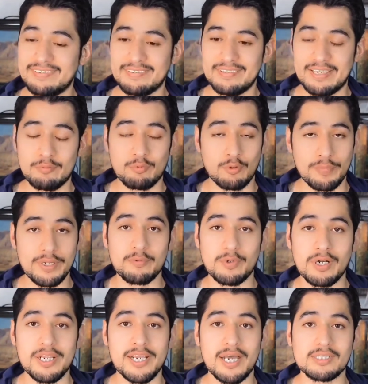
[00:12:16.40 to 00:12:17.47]
It would be
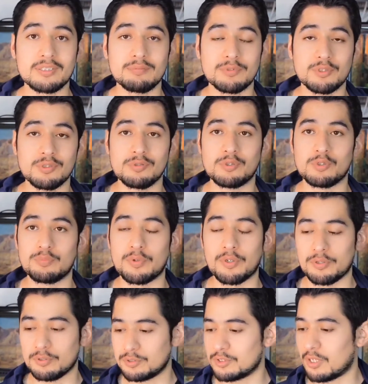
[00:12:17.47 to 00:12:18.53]
really awesome to
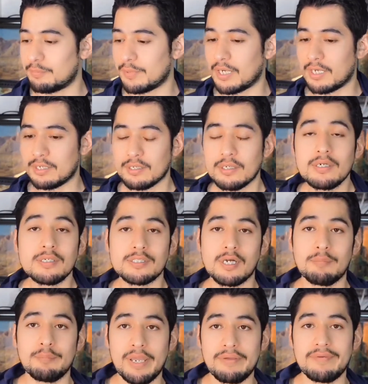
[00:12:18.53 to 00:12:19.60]
produce
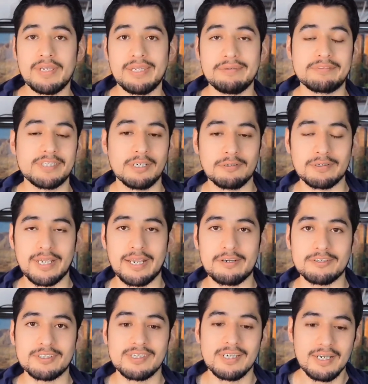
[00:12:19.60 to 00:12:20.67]
some baby Leaftail
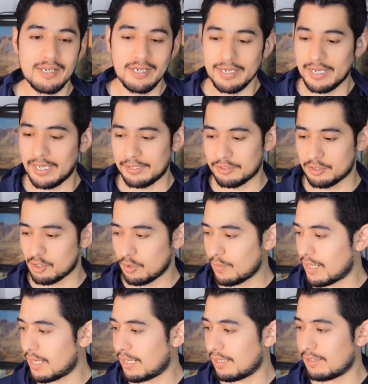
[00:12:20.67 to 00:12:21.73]
Geckos. And,
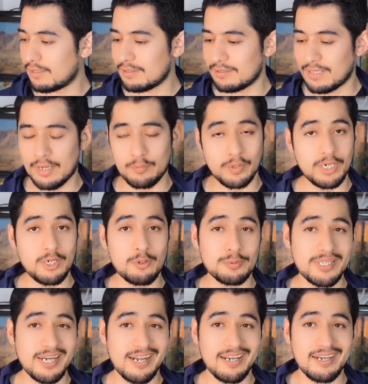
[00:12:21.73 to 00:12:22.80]
I really
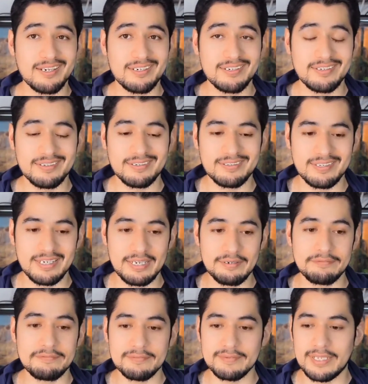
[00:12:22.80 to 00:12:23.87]
hope that if